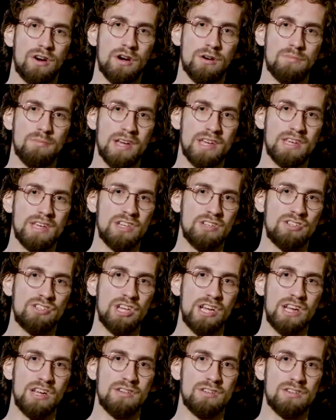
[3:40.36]
are making
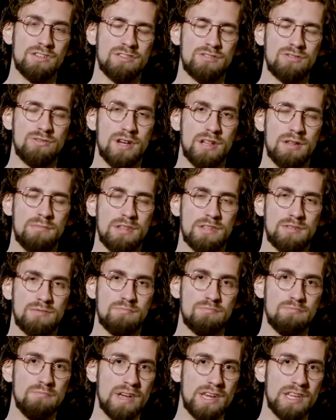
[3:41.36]
changes to elements,
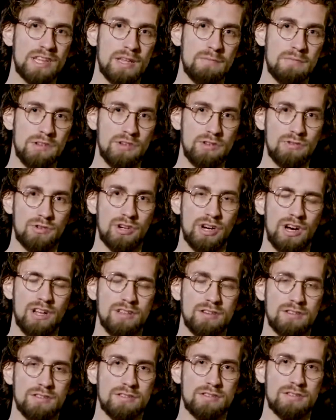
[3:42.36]
making them in new
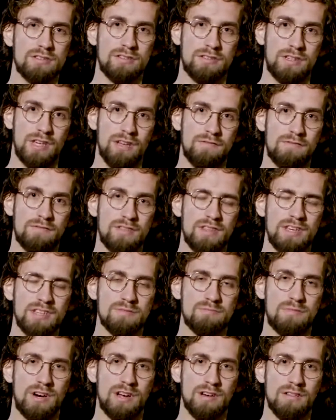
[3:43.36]
colors. And for
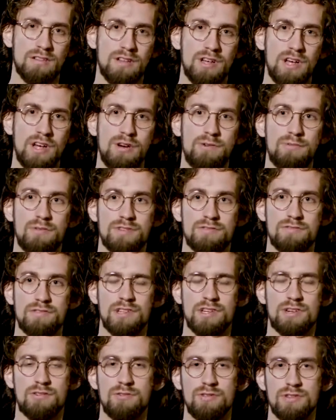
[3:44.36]
this model, what's
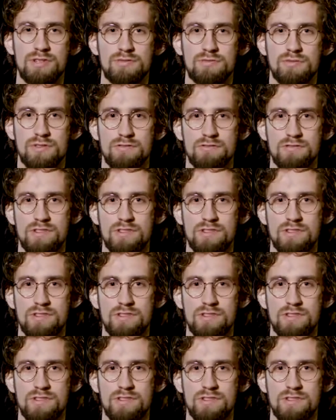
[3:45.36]
really cool is we're